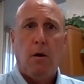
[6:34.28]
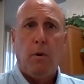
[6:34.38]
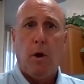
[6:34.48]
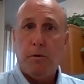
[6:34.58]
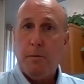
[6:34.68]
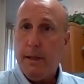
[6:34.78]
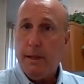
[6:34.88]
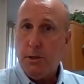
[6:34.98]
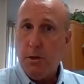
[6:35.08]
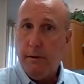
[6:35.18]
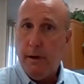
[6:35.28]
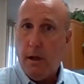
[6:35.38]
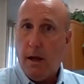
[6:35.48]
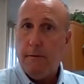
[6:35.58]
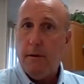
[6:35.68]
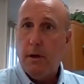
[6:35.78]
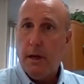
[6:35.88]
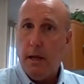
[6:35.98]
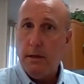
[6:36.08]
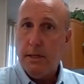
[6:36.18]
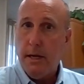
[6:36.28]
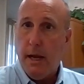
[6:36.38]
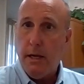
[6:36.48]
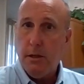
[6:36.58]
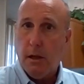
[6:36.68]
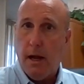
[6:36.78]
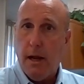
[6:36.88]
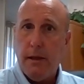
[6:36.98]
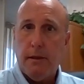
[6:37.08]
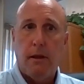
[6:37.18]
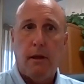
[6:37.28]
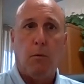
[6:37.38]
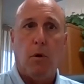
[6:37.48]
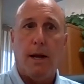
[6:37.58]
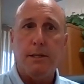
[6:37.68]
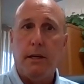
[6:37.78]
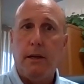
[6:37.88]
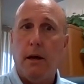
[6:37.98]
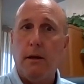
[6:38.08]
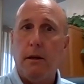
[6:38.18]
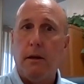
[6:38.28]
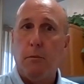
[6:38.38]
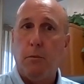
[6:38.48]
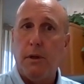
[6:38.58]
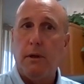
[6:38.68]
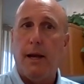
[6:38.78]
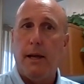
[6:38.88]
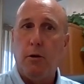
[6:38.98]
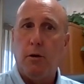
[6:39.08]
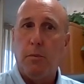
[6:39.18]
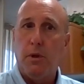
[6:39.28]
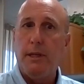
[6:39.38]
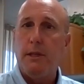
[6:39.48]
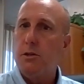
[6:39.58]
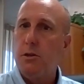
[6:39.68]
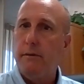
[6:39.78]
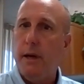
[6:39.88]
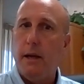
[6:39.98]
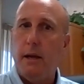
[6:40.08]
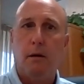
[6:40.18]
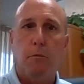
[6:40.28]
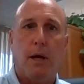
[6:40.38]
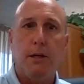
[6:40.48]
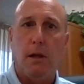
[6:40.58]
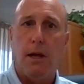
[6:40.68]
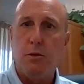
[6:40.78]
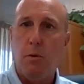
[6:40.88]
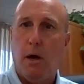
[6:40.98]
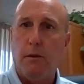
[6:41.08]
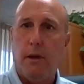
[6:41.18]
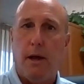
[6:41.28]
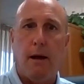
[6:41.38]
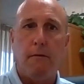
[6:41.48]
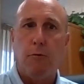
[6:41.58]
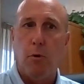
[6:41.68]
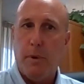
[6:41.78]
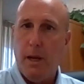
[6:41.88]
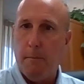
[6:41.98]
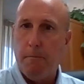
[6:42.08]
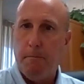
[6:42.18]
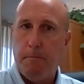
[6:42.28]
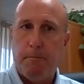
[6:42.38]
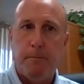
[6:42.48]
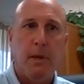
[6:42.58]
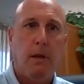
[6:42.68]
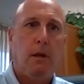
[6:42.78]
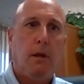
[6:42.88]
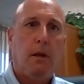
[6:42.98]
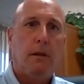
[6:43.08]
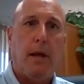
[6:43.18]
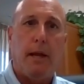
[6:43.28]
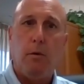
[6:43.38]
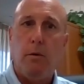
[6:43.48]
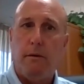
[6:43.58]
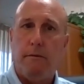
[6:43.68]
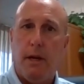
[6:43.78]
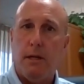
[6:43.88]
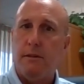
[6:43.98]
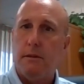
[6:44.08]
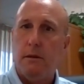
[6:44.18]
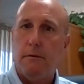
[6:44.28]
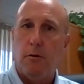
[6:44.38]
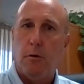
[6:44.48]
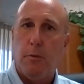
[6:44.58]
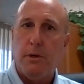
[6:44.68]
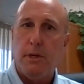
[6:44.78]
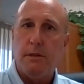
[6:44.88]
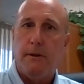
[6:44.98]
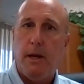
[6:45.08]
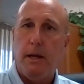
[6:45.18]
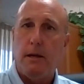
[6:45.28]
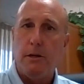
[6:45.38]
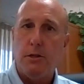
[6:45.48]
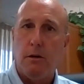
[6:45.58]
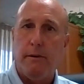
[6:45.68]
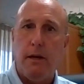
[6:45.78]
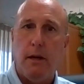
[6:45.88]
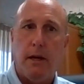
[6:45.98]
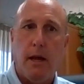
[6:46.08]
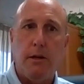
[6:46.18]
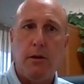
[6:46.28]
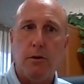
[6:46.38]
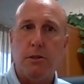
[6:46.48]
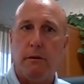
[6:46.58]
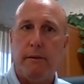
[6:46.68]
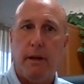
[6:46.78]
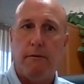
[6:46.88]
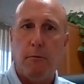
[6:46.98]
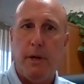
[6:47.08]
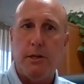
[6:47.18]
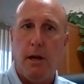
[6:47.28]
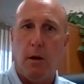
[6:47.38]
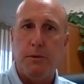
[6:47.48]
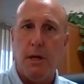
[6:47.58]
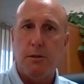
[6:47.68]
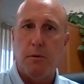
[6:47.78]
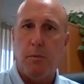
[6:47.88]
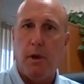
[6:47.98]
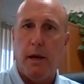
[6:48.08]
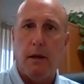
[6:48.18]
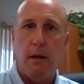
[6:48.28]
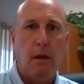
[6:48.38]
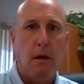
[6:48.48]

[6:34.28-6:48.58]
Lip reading: We hope to make that survey live again today, July 8th, and we're asking you that you complete the survey by July 12th at 4 p.m. Thank you in advance for participating in the survey. Again, your survey information helps us with planning.